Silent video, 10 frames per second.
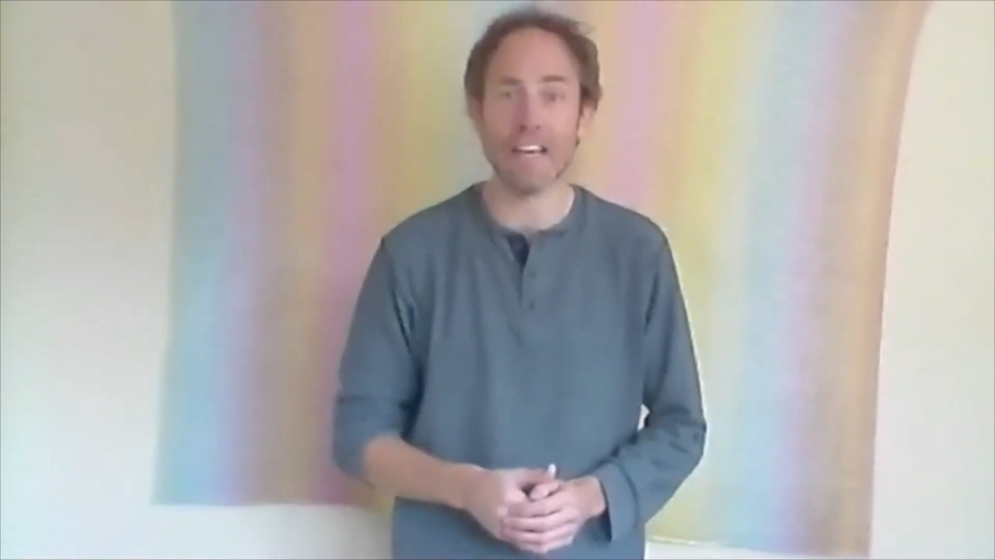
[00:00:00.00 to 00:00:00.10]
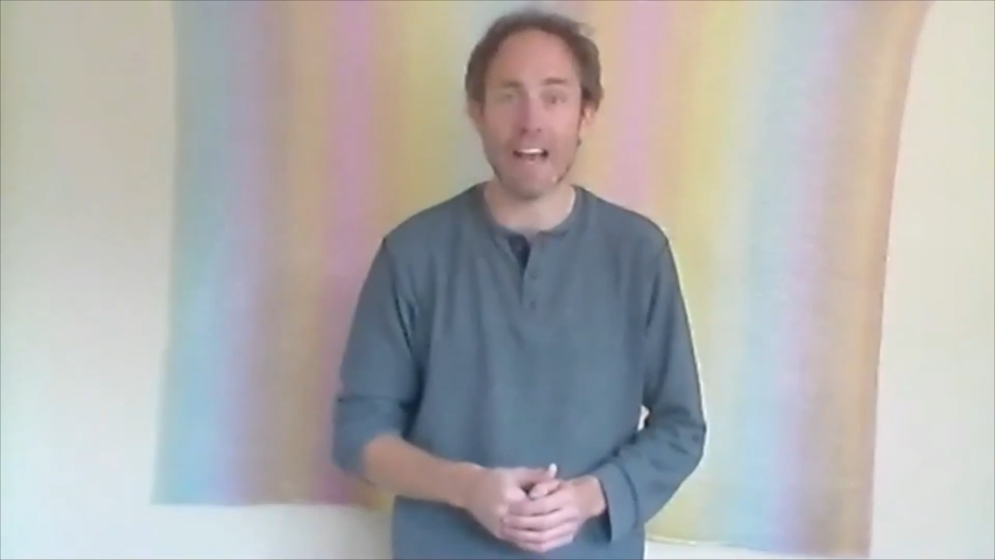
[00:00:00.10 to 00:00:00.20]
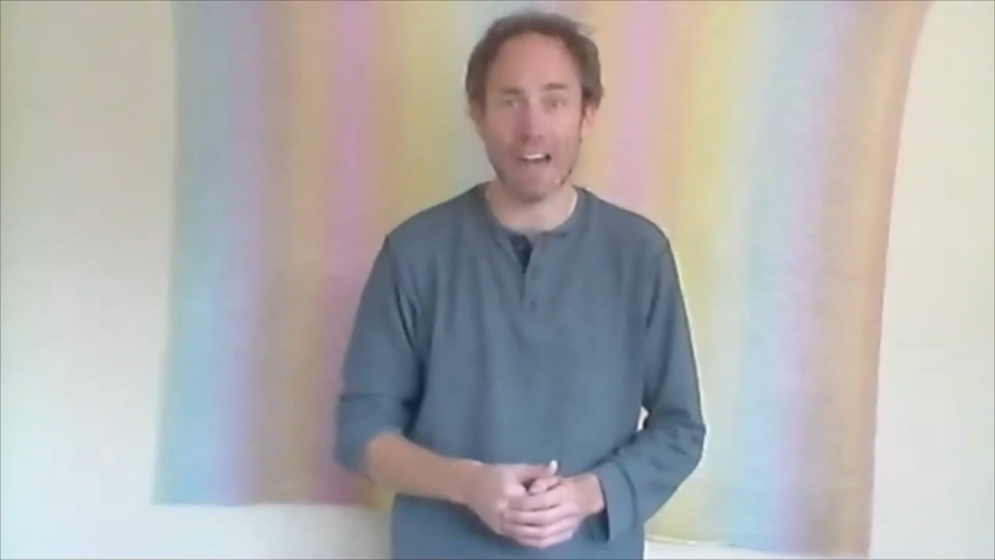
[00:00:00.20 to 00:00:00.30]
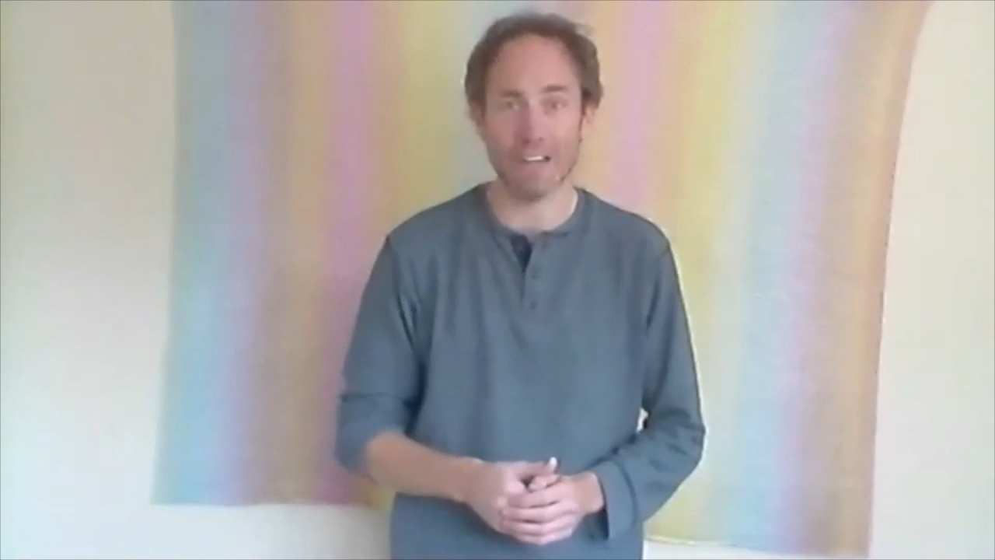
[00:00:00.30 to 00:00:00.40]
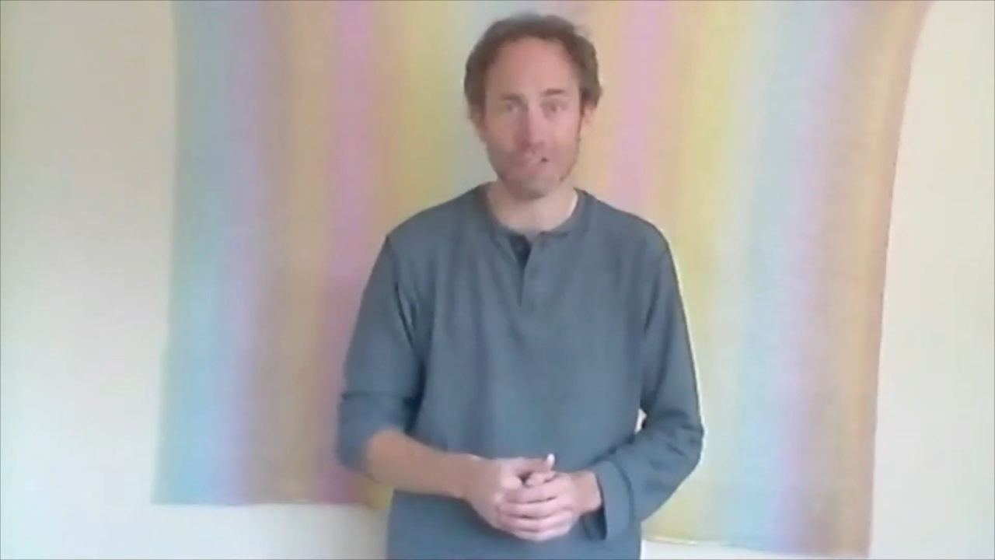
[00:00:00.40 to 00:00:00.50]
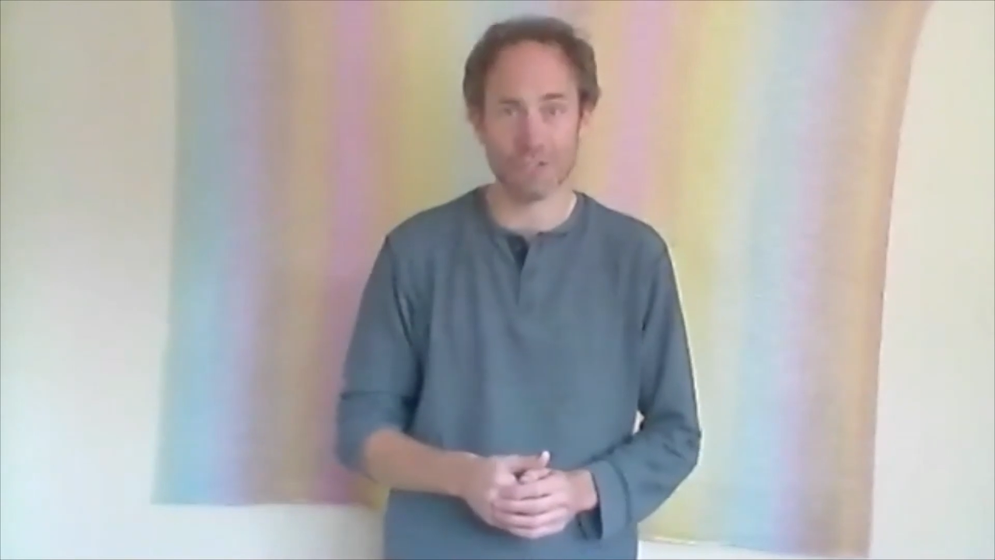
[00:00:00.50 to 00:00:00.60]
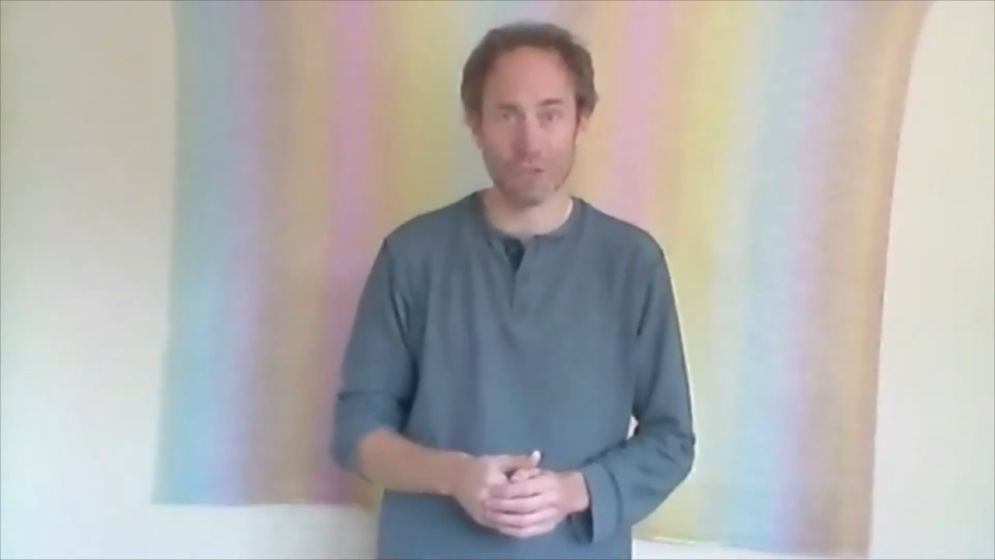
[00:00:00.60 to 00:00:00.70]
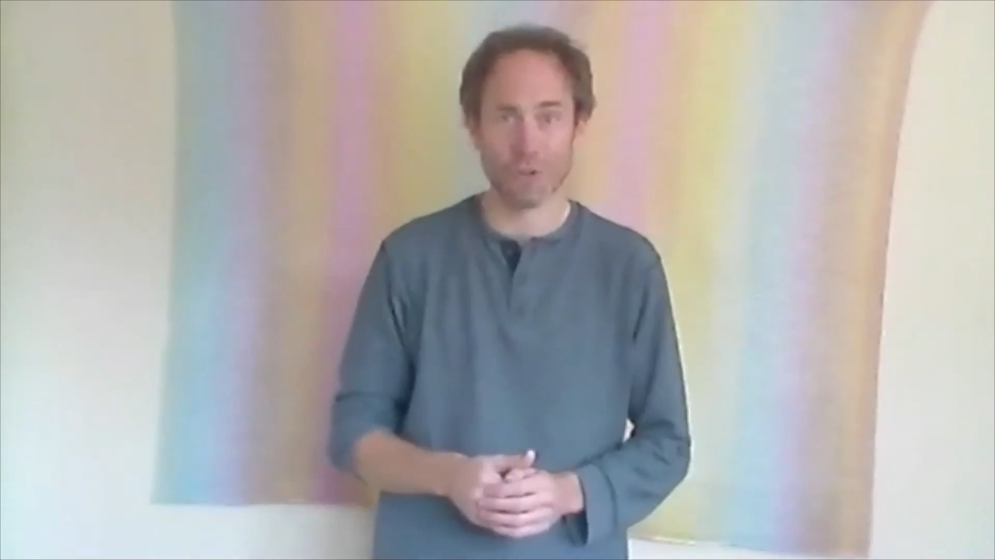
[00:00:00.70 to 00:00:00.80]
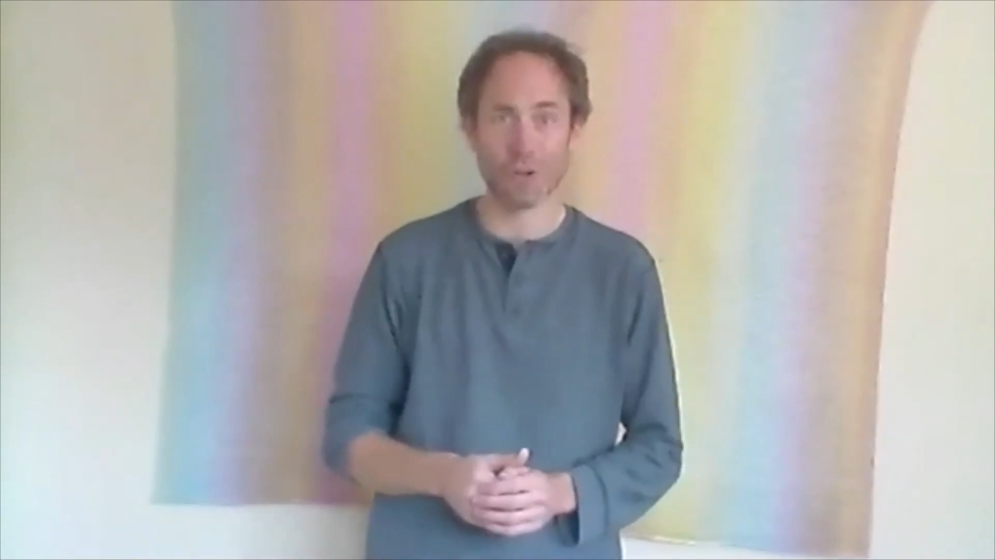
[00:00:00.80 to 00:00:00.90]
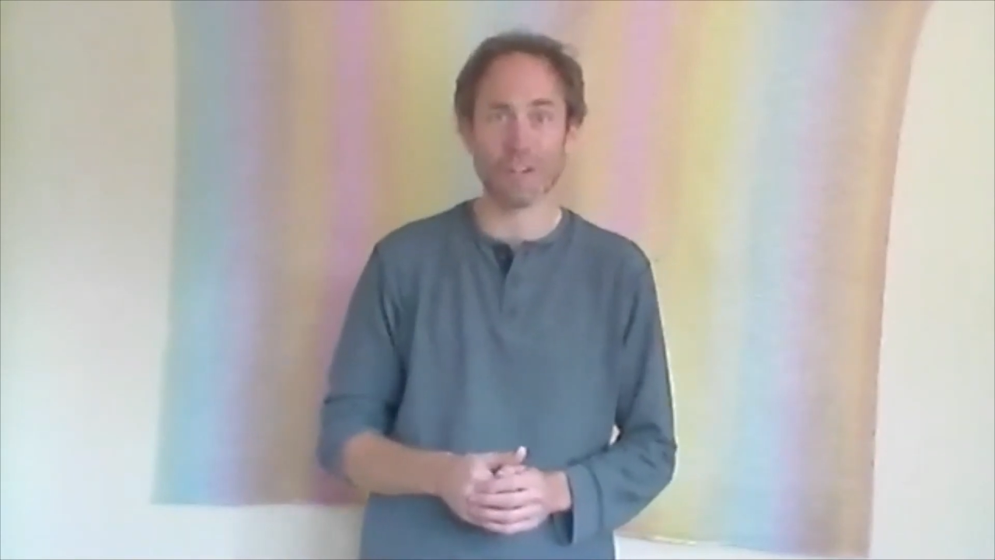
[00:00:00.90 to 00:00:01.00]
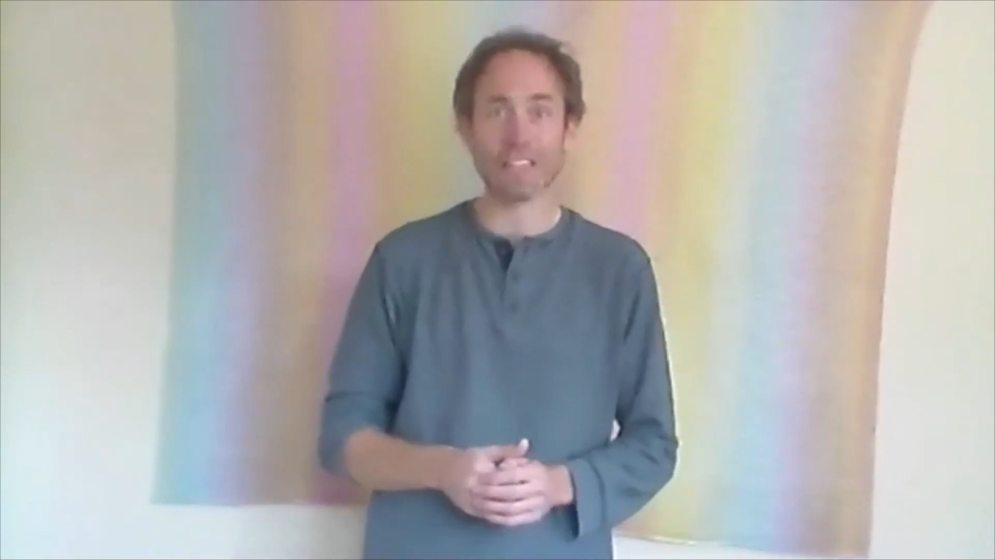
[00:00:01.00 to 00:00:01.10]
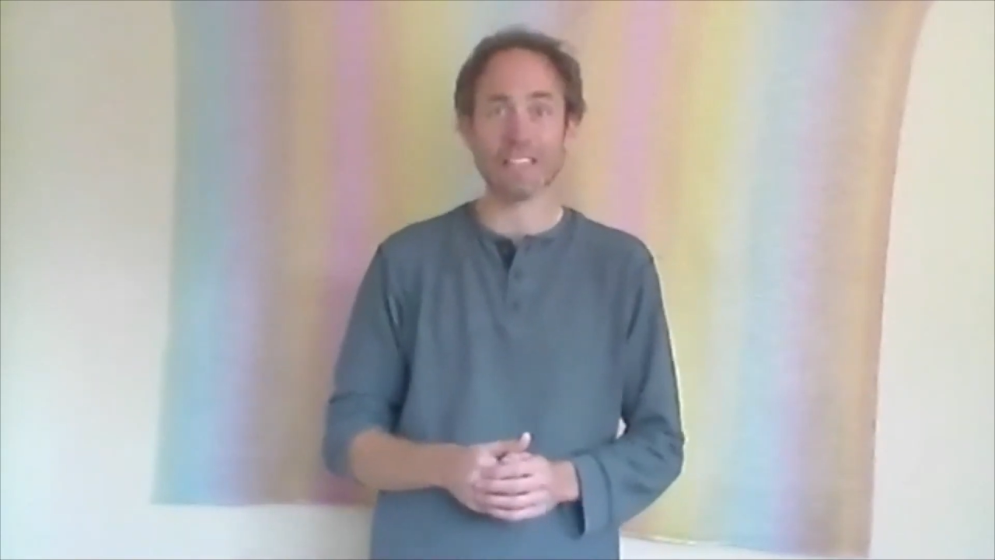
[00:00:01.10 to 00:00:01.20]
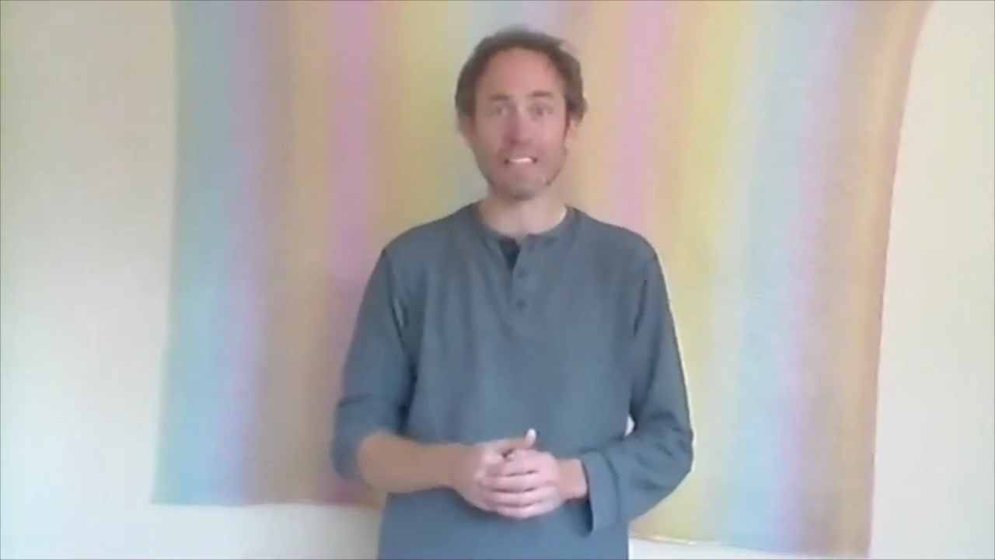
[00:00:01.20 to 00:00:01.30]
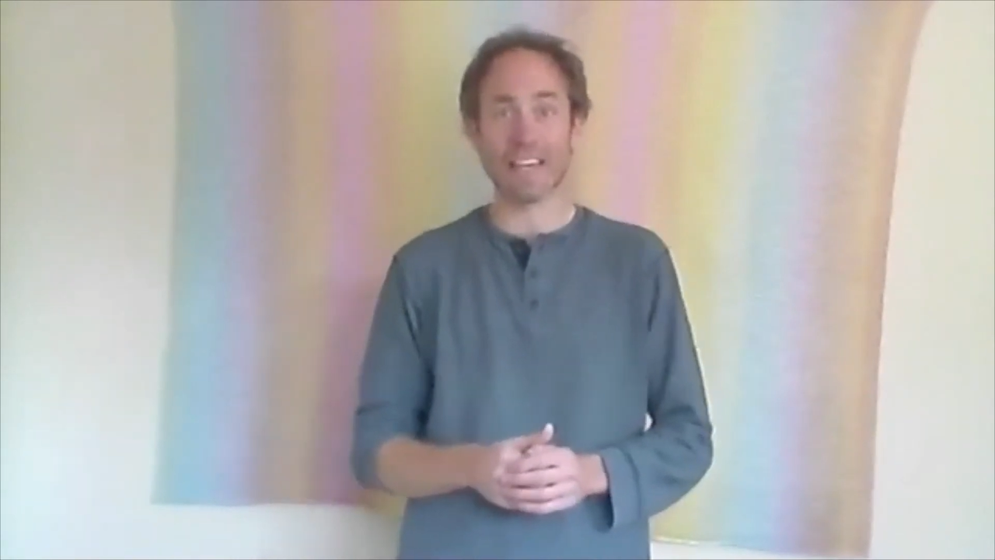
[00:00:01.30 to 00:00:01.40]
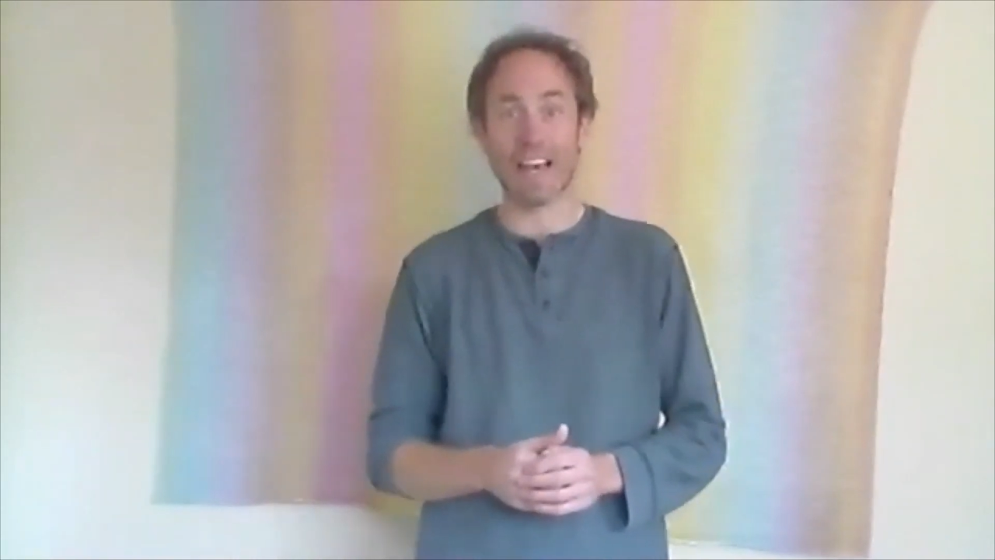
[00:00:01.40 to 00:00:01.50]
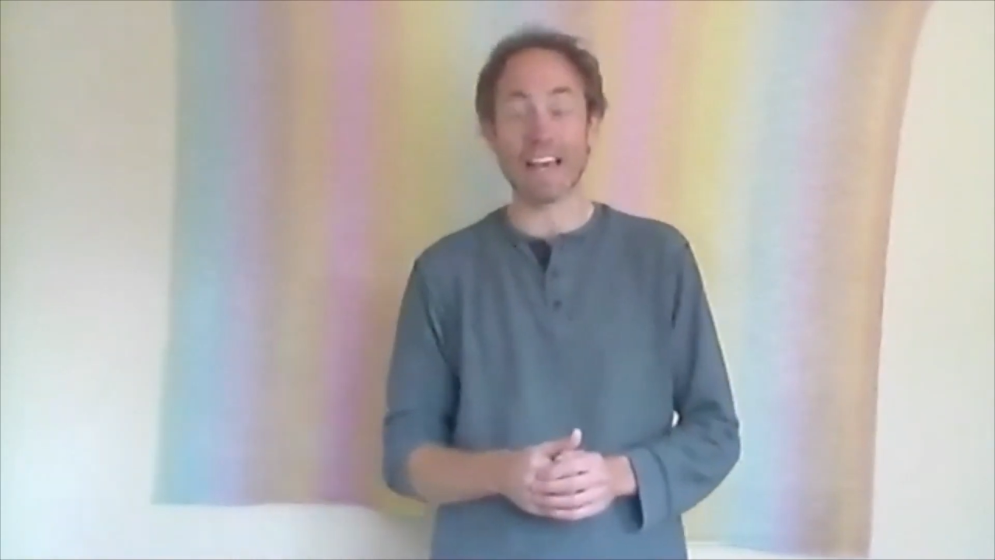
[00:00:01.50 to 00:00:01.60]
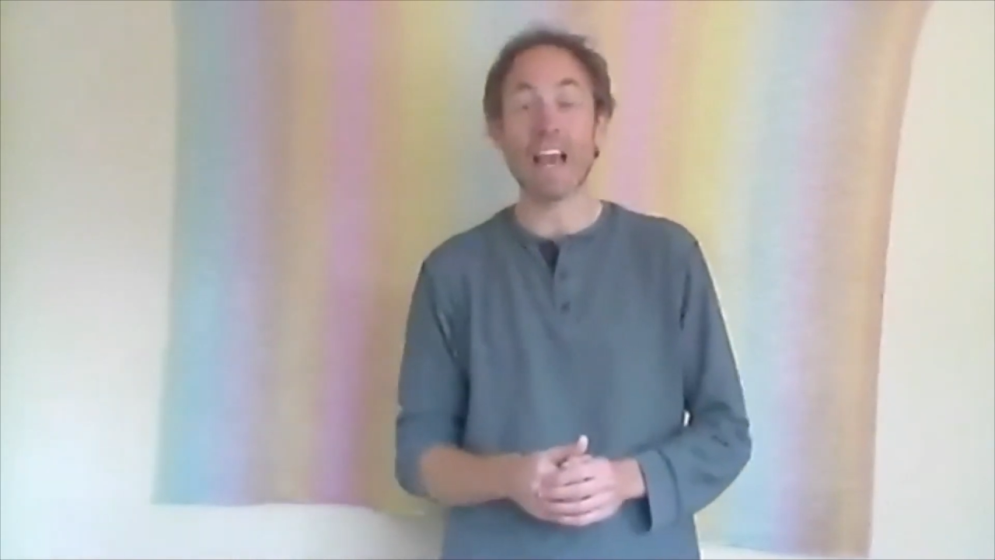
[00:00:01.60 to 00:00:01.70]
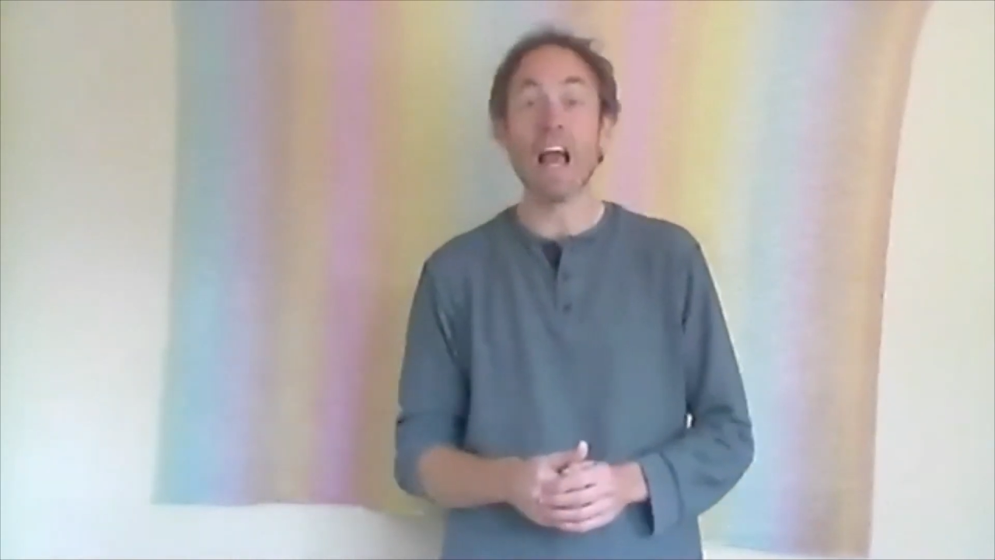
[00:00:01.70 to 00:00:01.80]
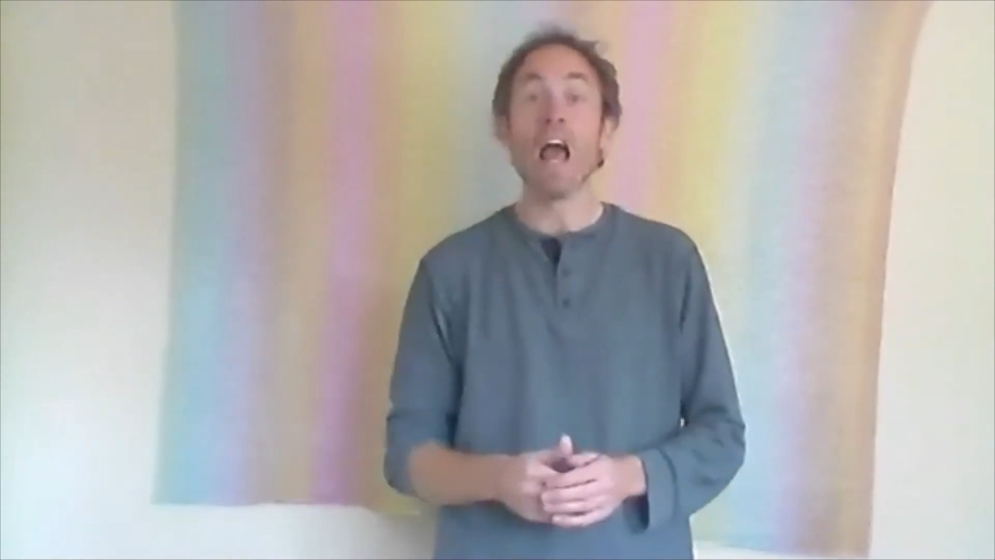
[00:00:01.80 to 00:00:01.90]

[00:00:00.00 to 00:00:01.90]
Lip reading: our story today.